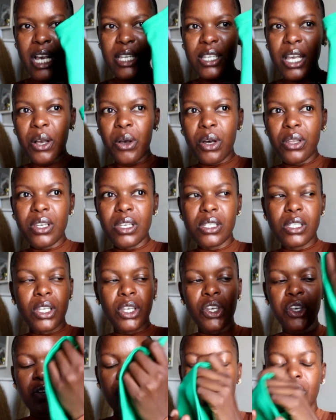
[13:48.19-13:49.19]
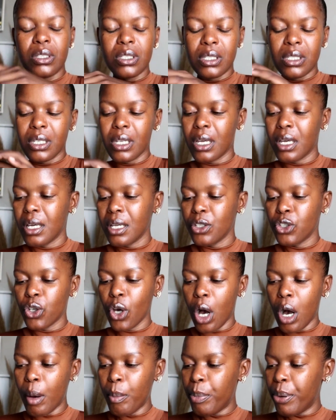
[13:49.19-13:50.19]
So I got this cute
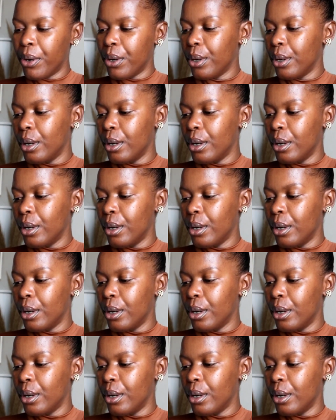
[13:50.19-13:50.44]
top,